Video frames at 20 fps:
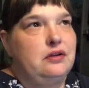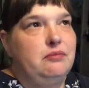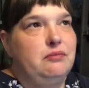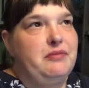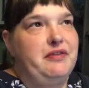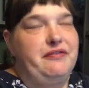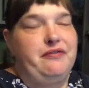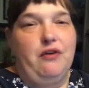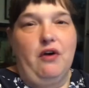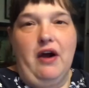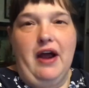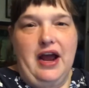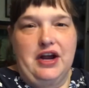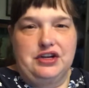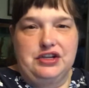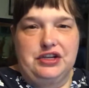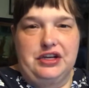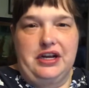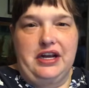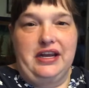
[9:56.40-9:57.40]
before I
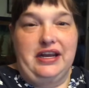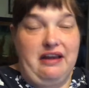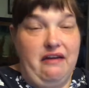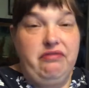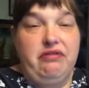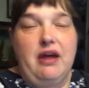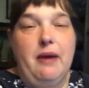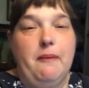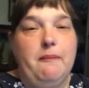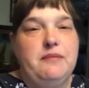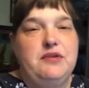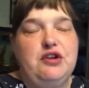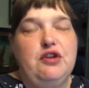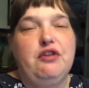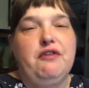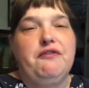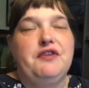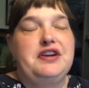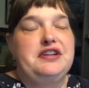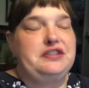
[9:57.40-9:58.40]
actually get them to
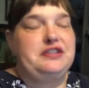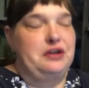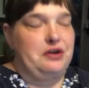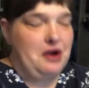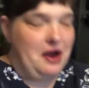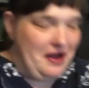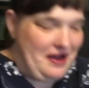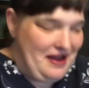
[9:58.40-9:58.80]
the freezer.